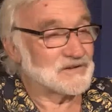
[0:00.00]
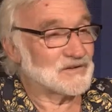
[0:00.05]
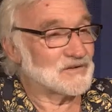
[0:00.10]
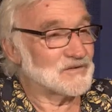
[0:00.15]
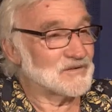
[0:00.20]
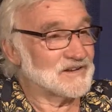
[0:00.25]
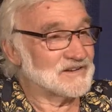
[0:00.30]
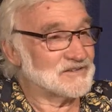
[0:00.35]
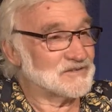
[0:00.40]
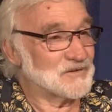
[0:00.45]

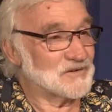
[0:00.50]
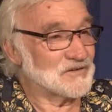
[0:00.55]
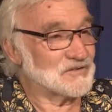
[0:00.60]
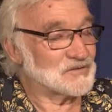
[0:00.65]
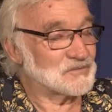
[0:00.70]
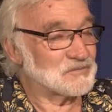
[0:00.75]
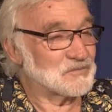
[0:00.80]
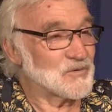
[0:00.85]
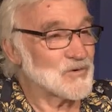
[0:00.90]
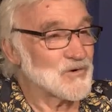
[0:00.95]
absolutely
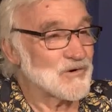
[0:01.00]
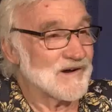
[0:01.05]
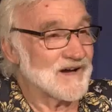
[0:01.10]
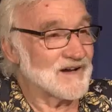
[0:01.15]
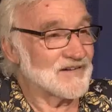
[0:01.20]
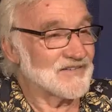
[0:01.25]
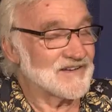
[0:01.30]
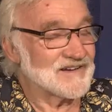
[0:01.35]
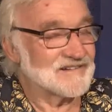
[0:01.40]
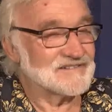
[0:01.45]
to
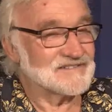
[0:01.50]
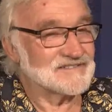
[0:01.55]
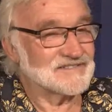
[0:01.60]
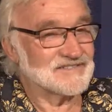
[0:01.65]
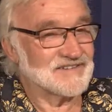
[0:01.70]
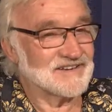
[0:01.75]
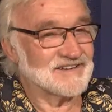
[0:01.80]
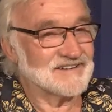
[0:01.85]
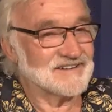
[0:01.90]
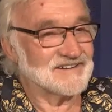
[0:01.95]
explore out there,
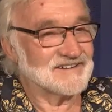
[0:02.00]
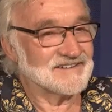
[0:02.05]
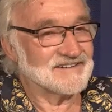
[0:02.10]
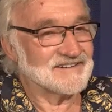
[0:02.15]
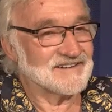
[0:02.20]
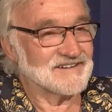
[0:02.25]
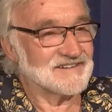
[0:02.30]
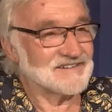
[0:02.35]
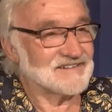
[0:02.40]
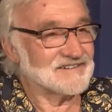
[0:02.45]
isn't there?
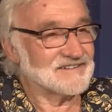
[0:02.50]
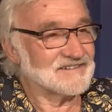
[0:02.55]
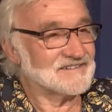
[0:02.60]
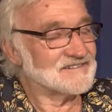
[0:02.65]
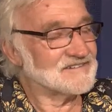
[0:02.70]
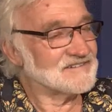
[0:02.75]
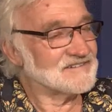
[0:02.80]
Yeah. The